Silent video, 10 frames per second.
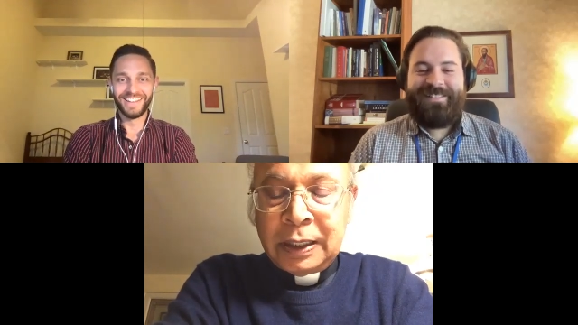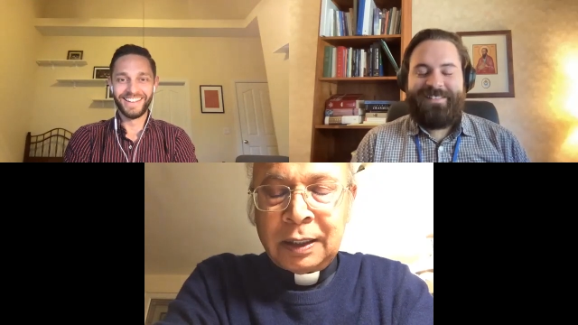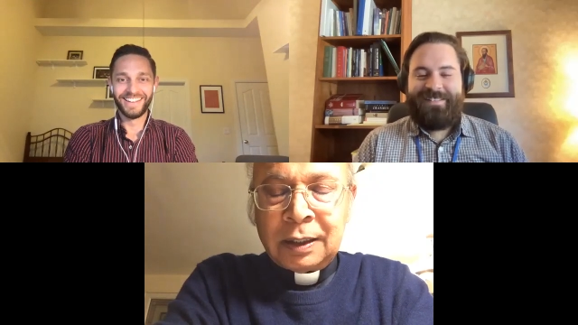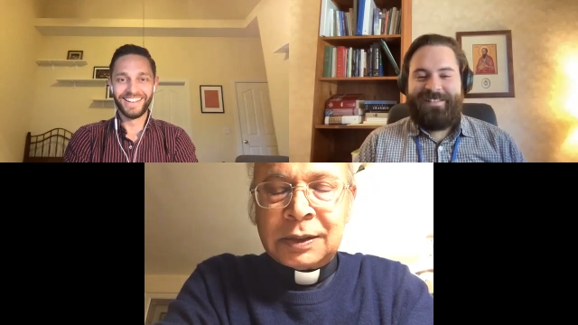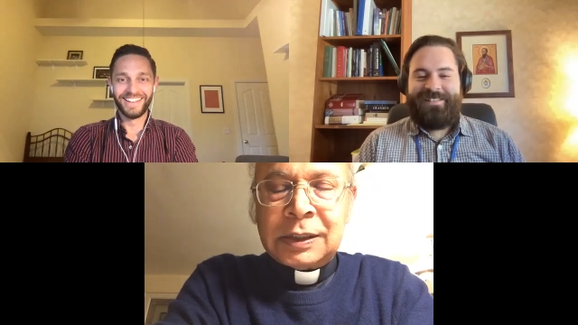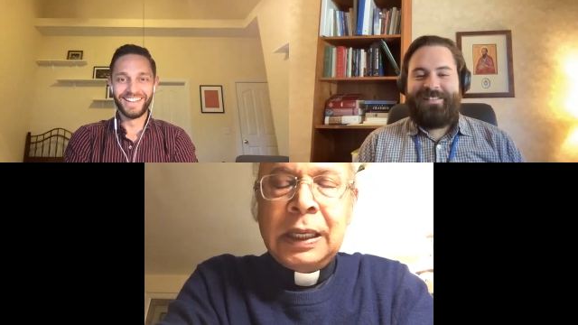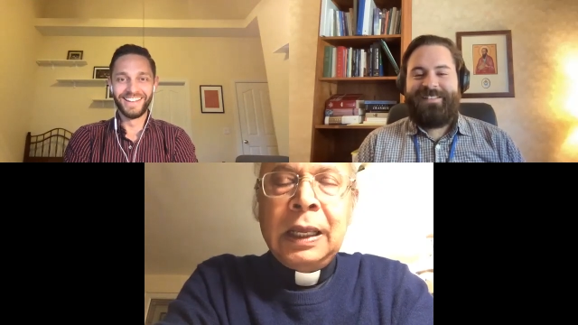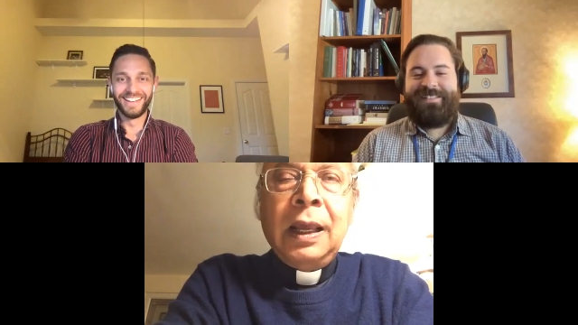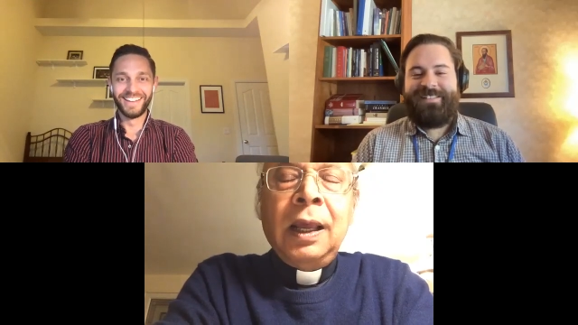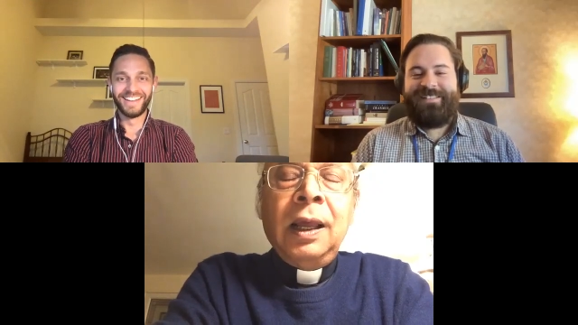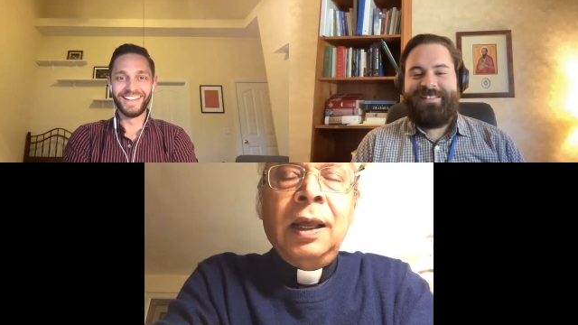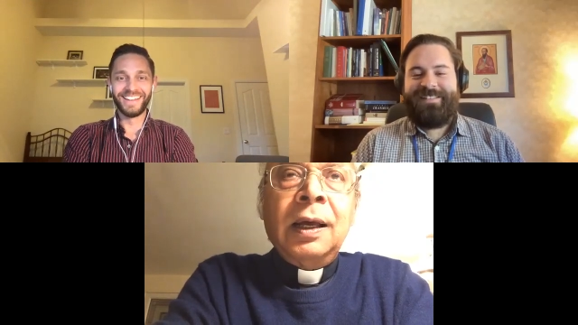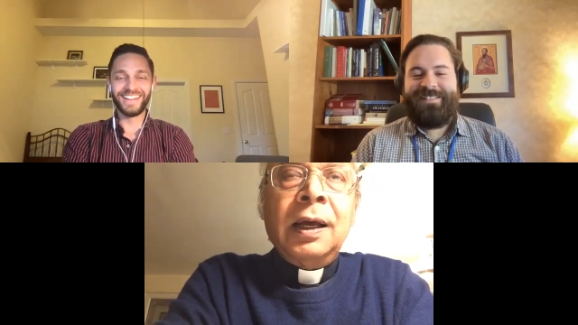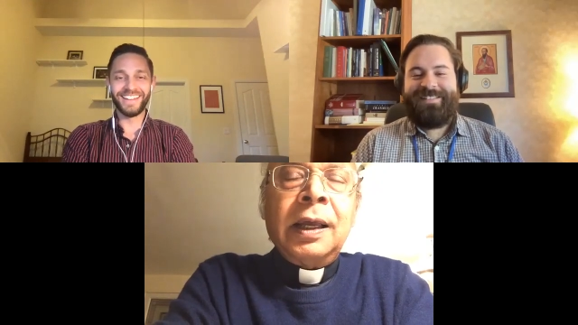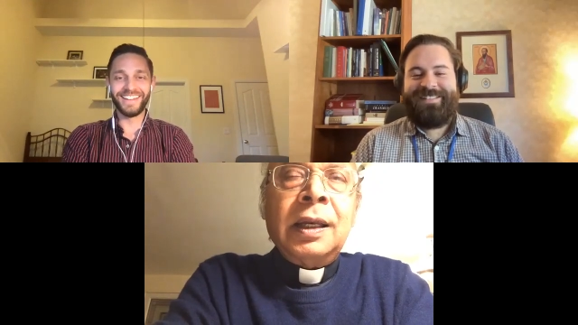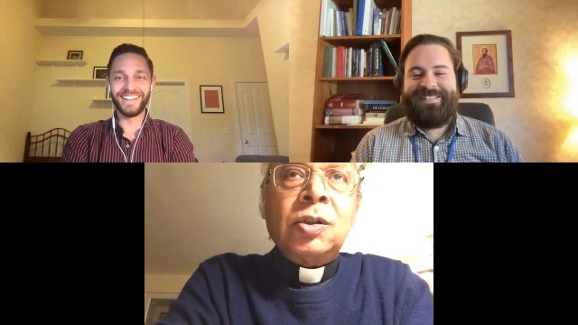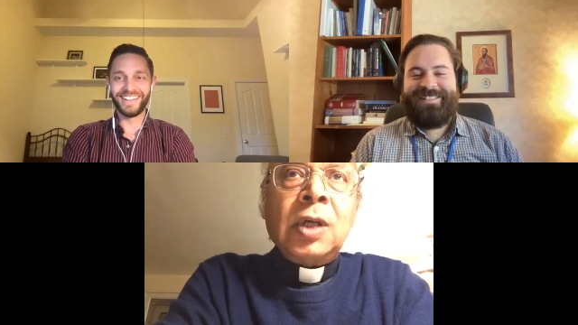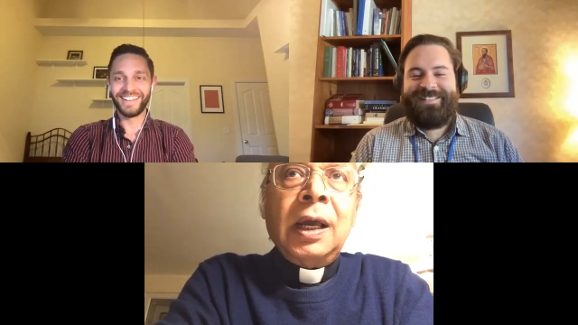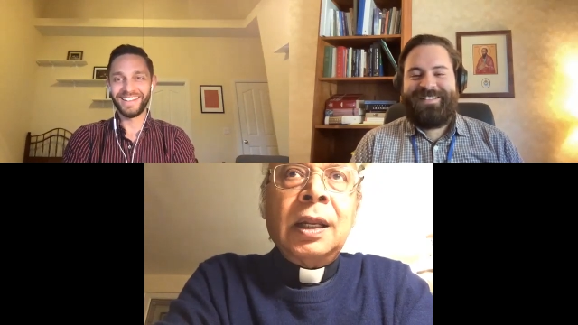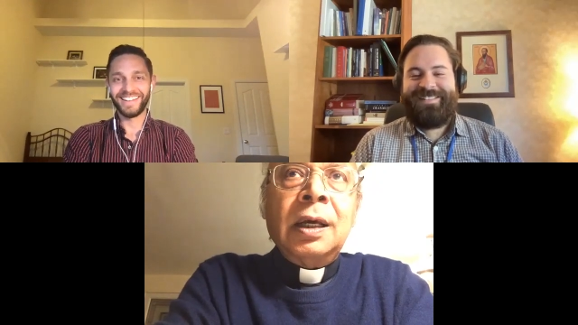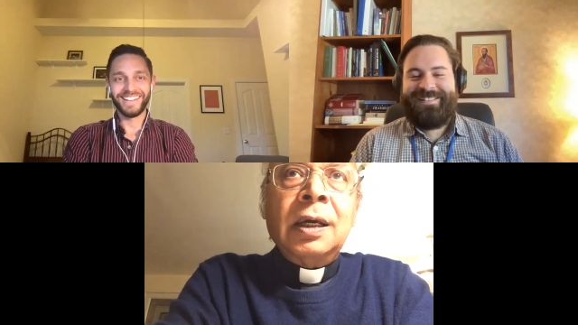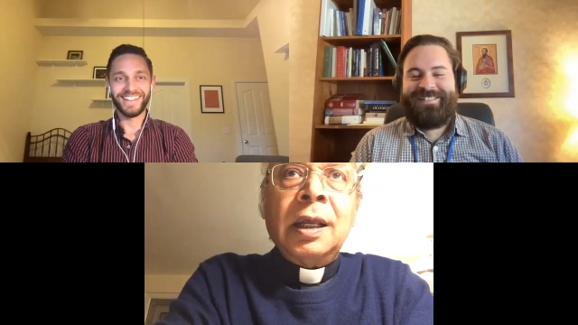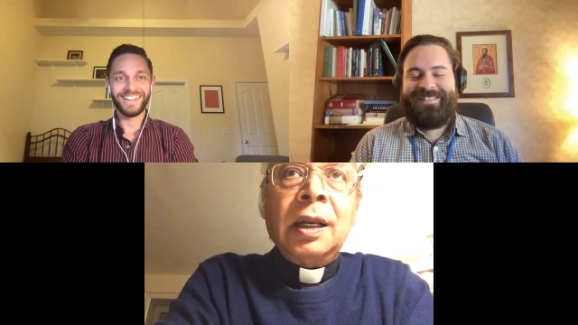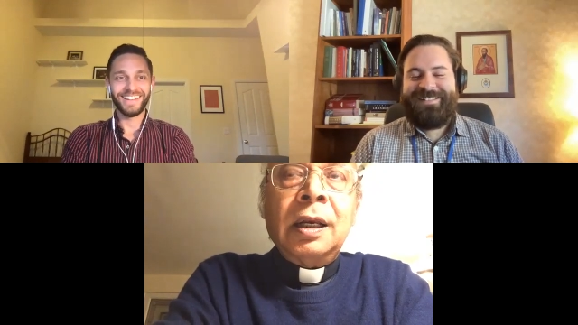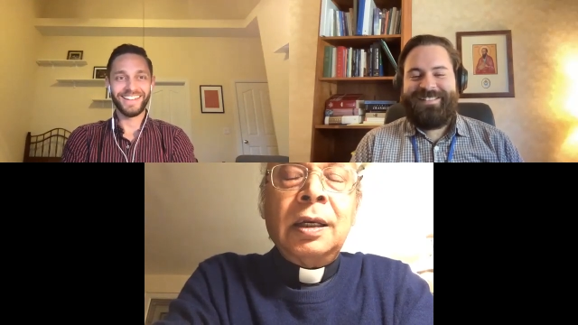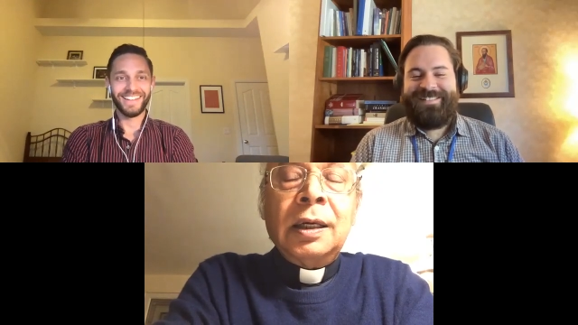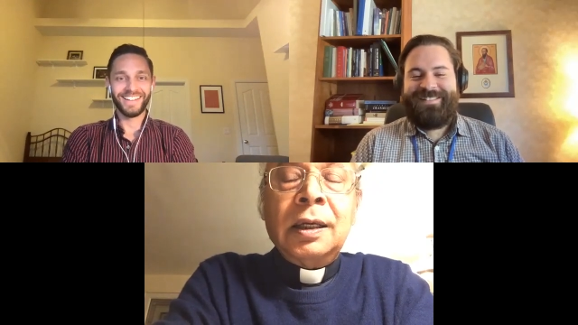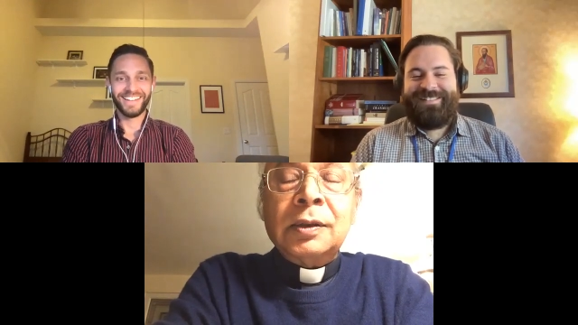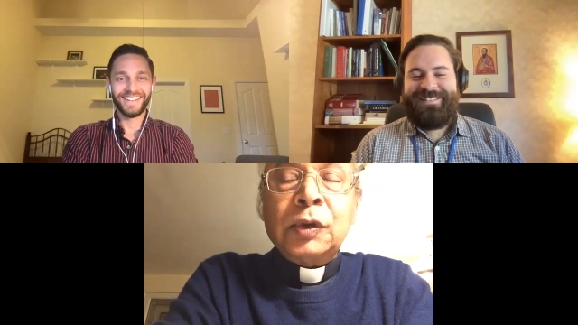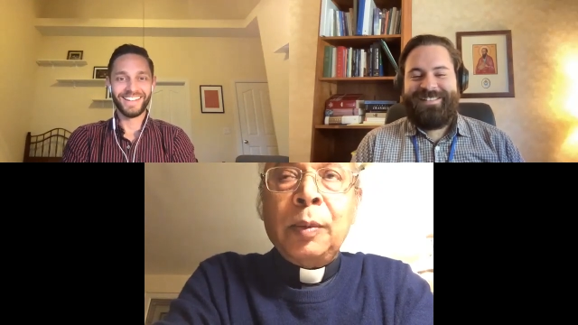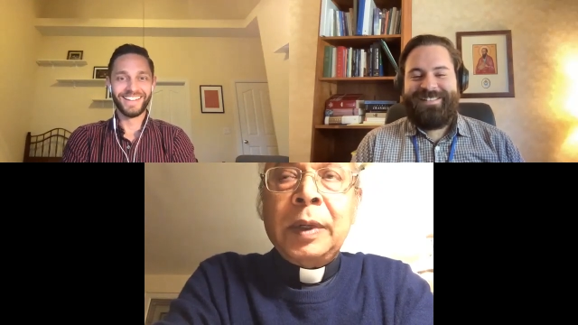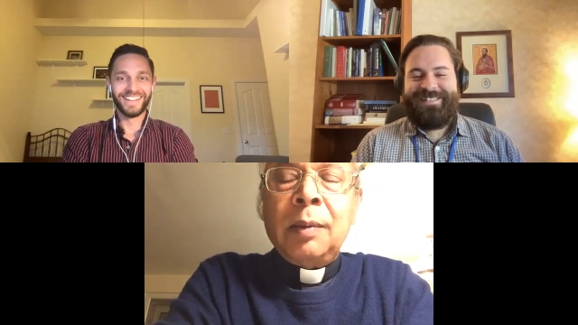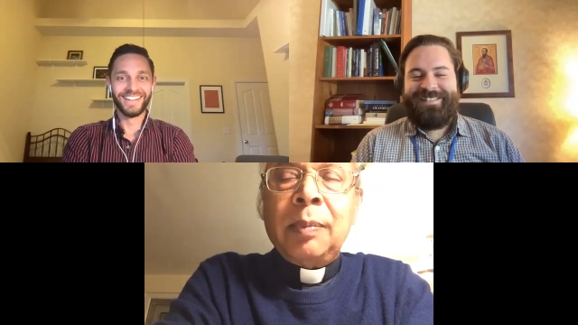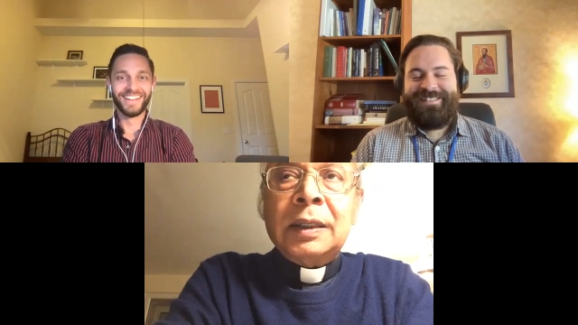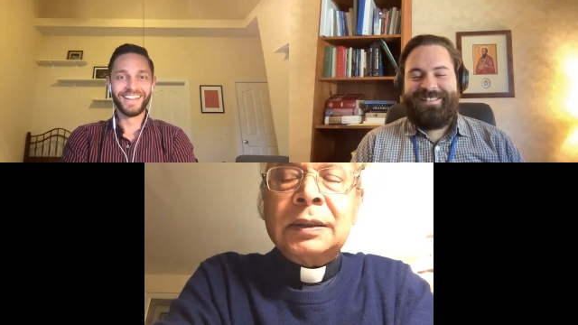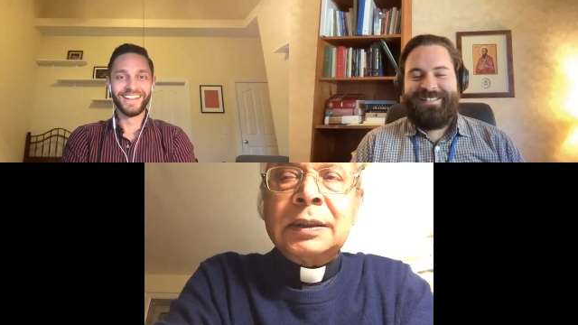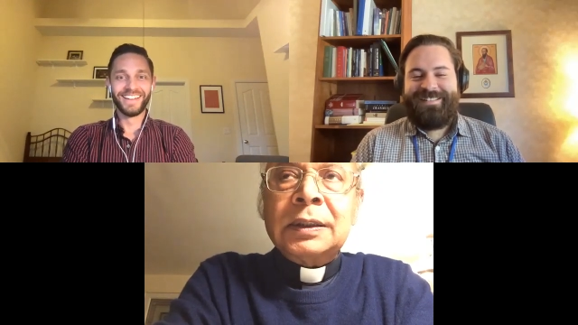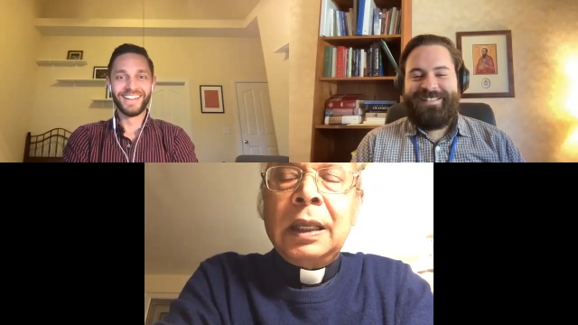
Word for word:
Speaker 1: in this uh, in China and India and so many places.